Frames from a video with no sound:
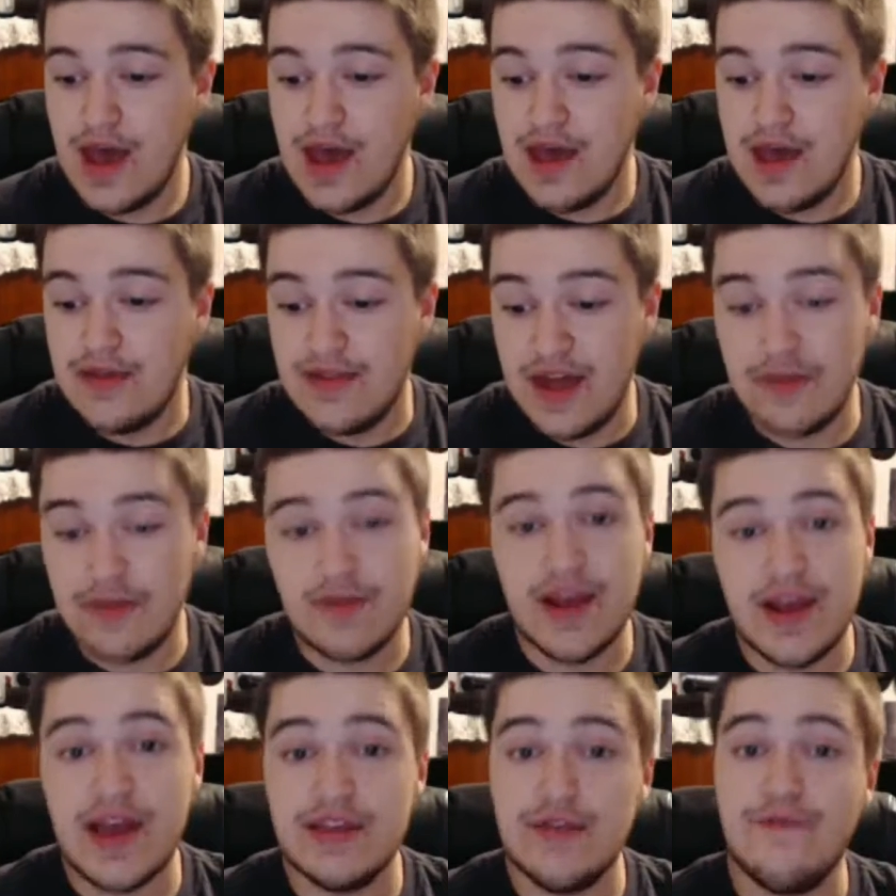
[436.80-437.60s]
Then
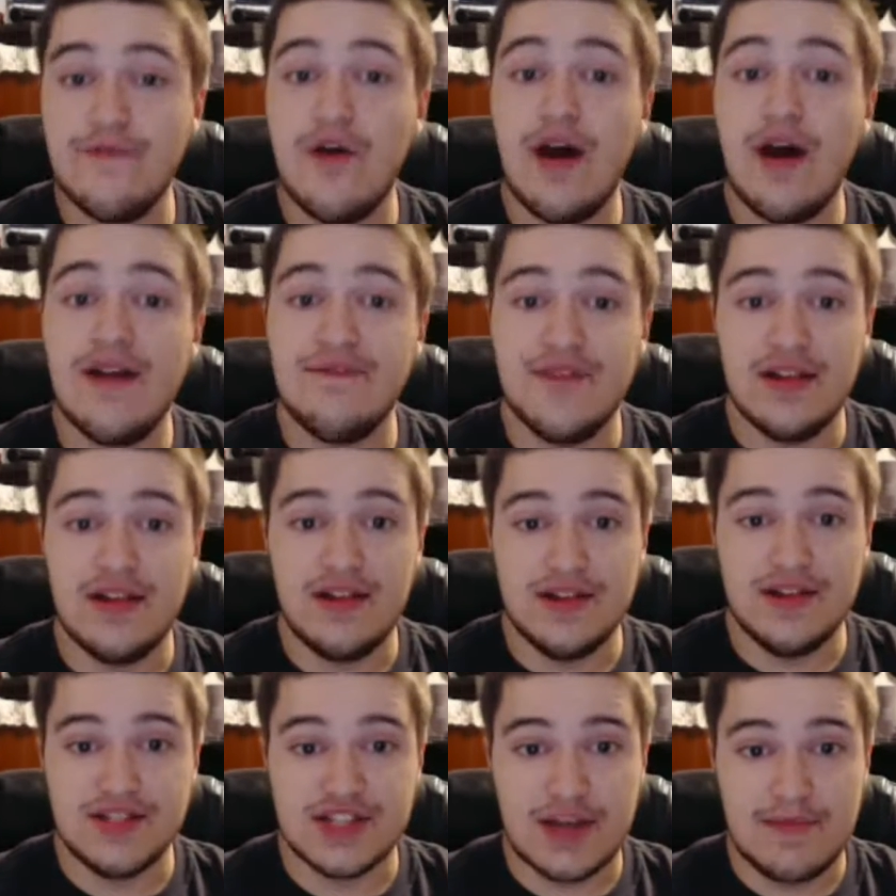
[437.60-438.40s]
we had the
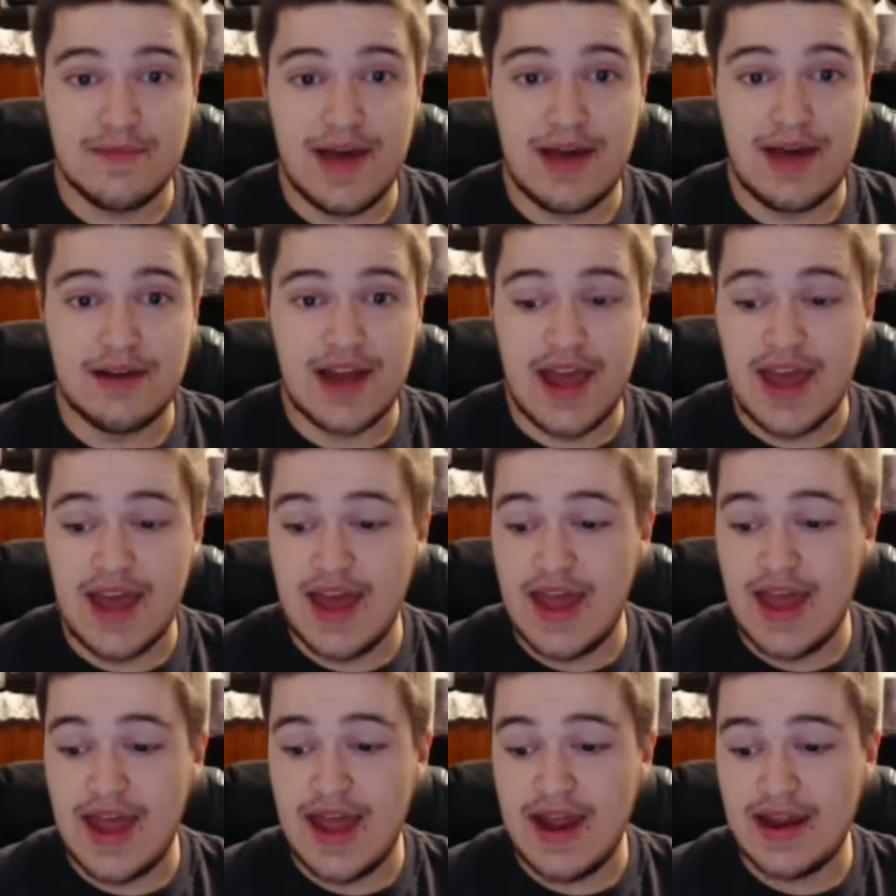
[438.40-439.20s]
Vaudevillains come out,
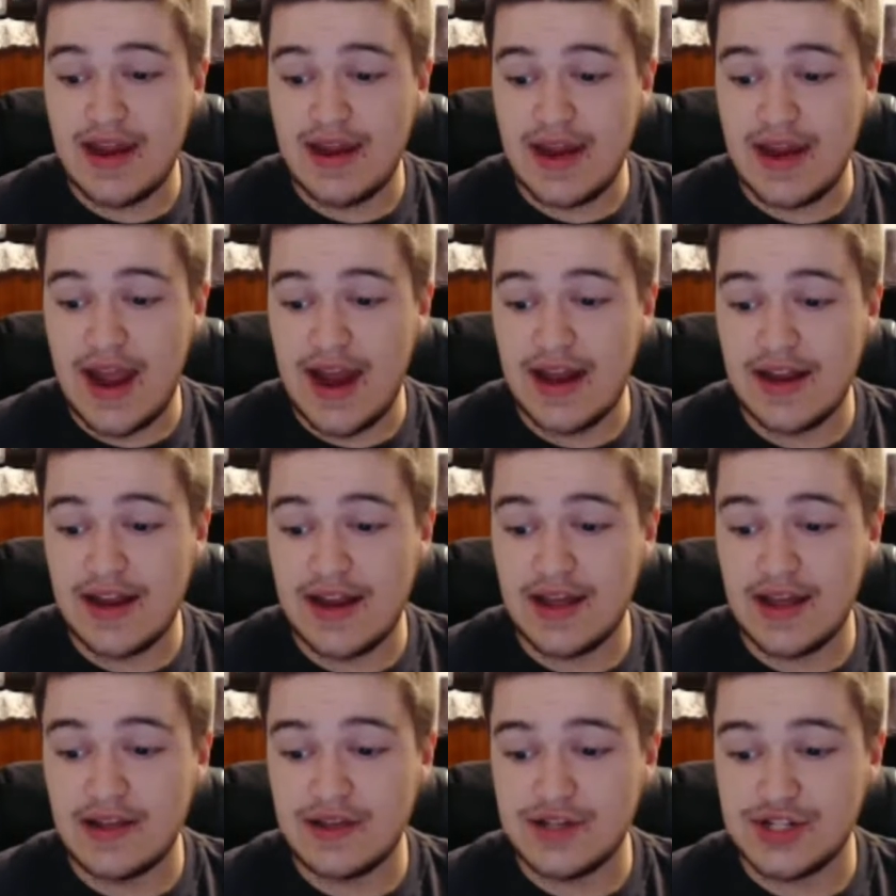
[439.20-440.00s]
and Aiden
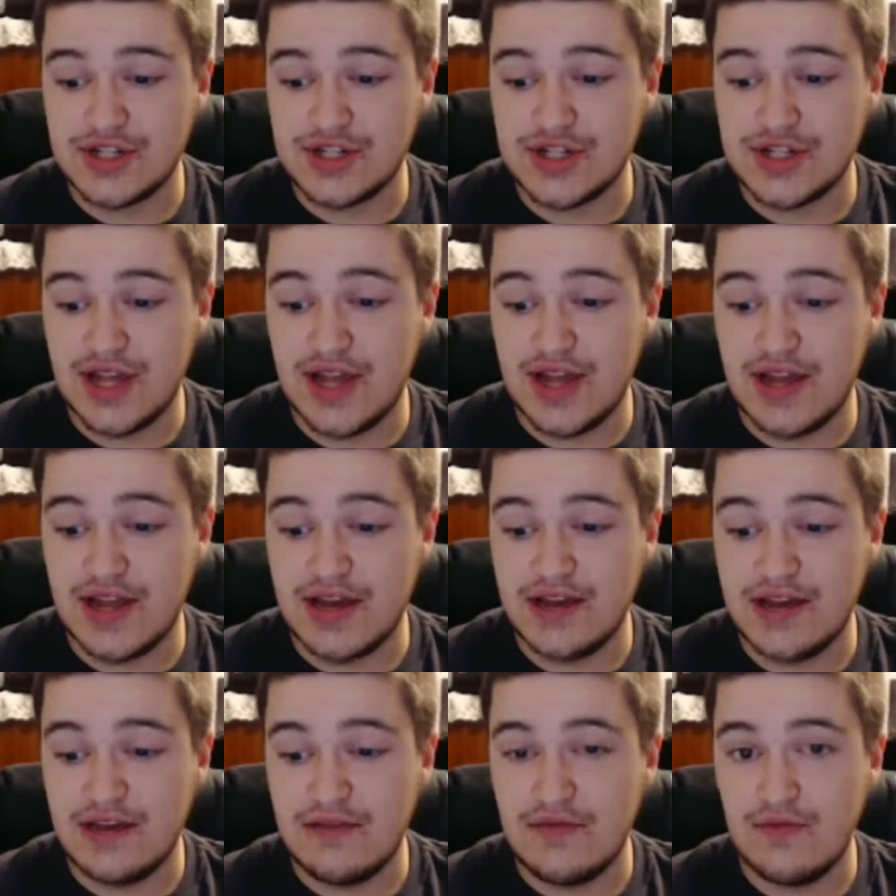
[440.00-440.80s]
English
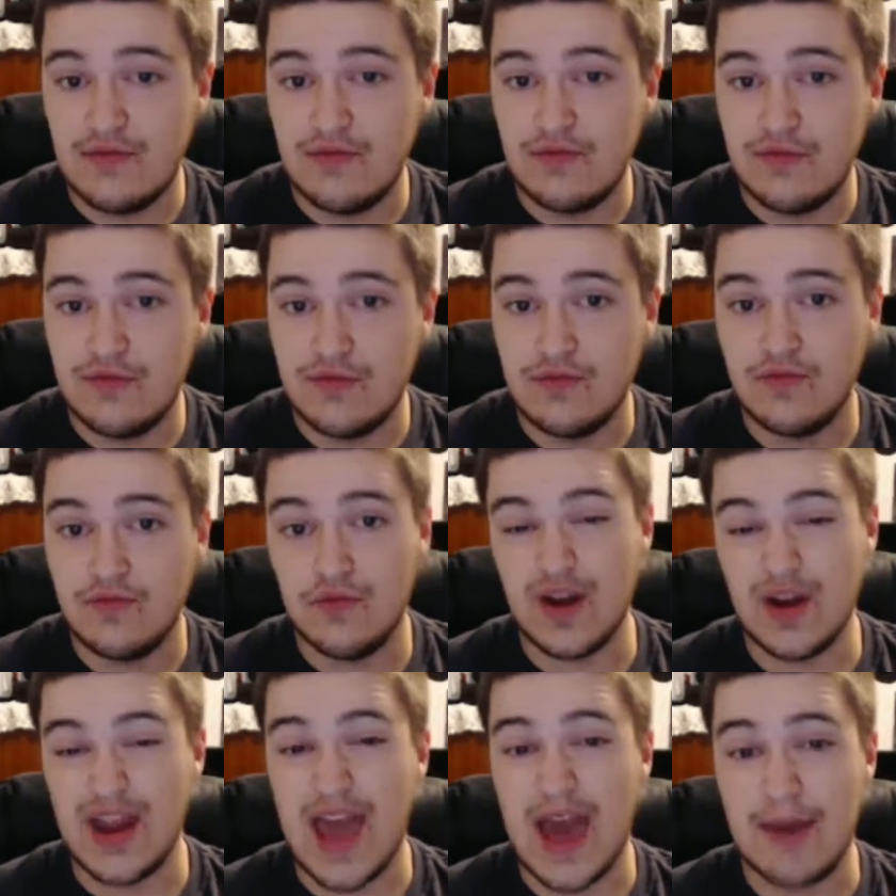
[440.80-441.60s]
said
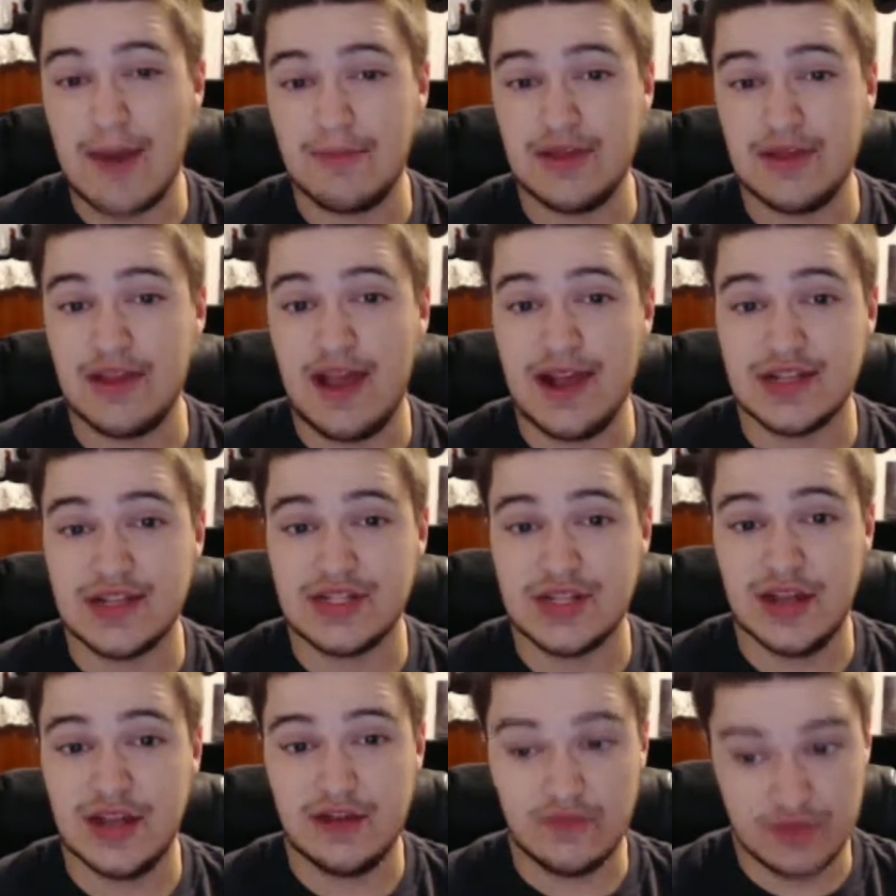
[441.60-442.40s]
what happened
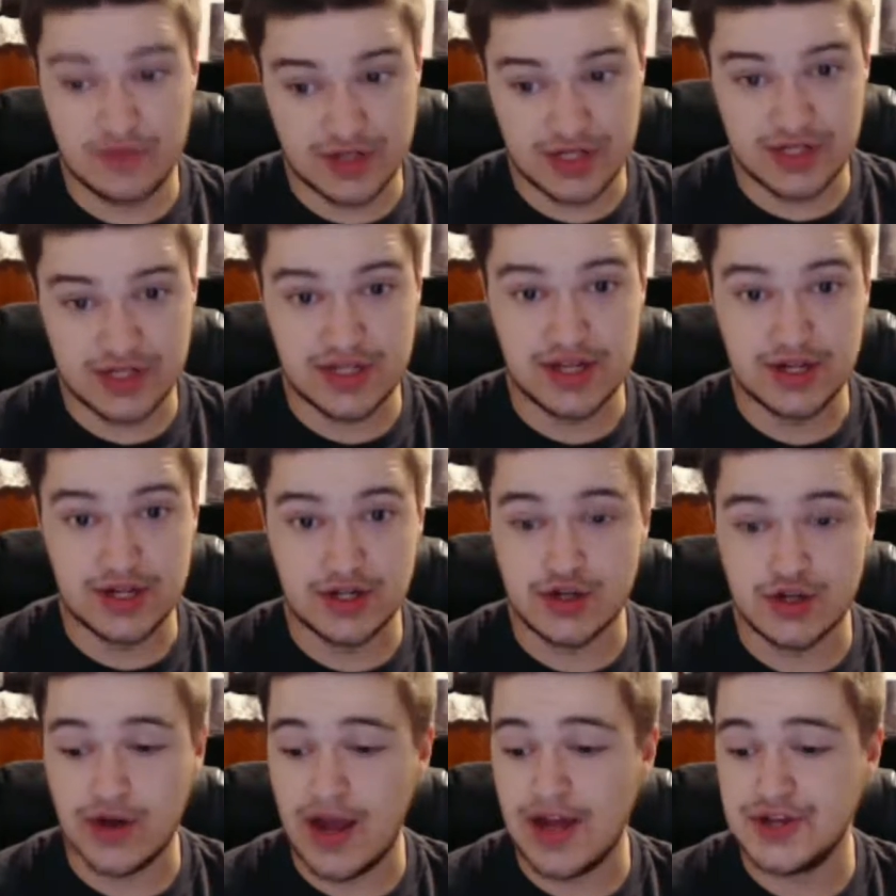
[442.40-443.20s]
last night was indeed a
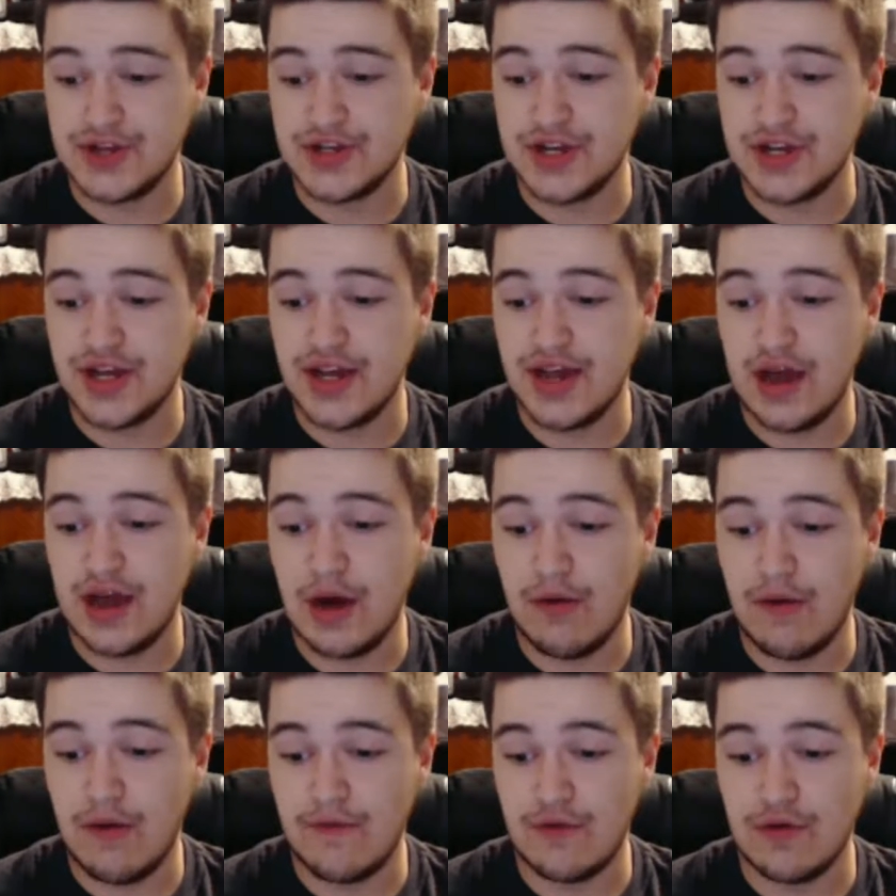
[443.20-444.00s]
tragedy.
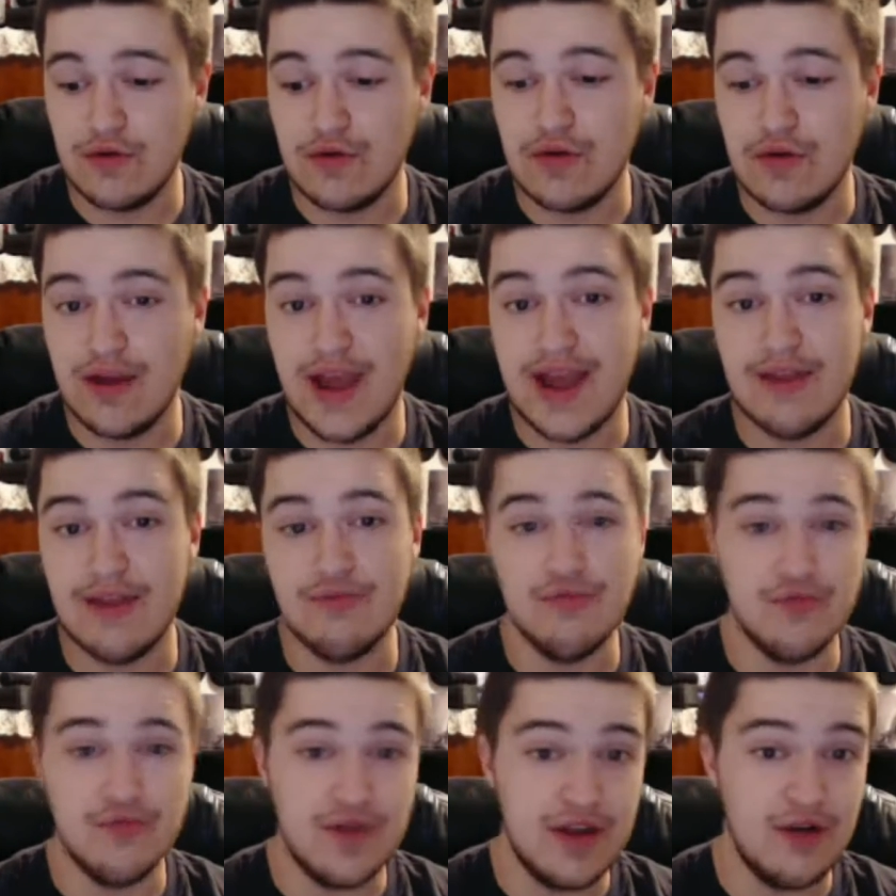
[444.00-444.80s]
However, a
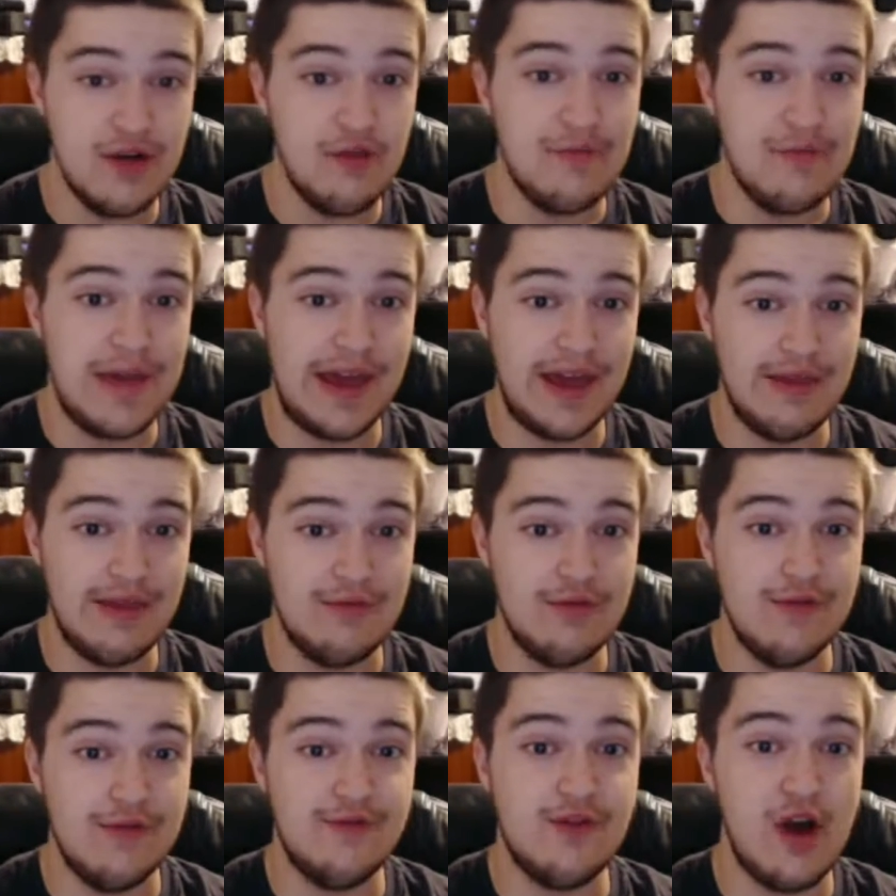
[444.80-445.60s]
real man
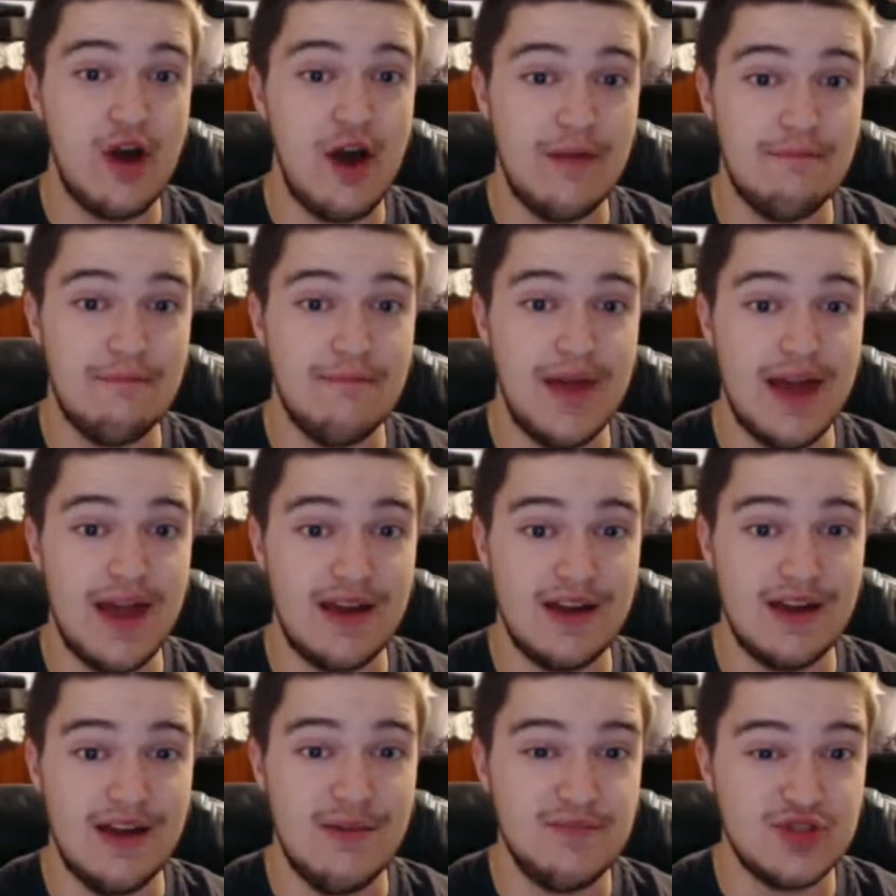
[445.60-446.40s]
would have gotten
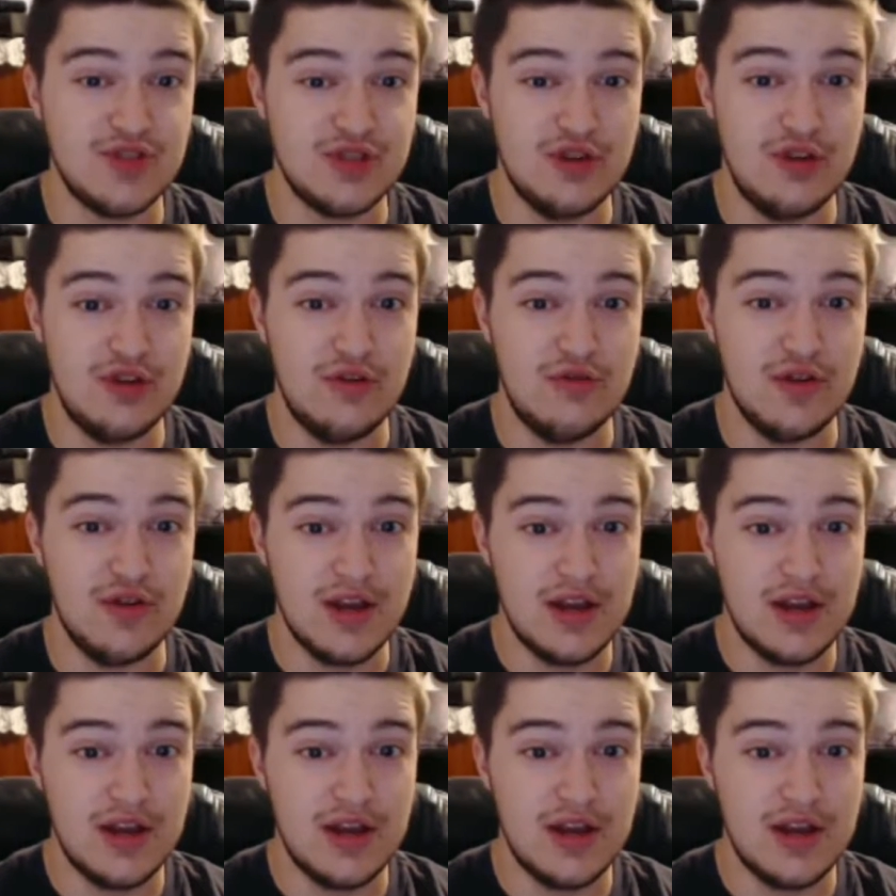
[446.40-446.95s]
back up. So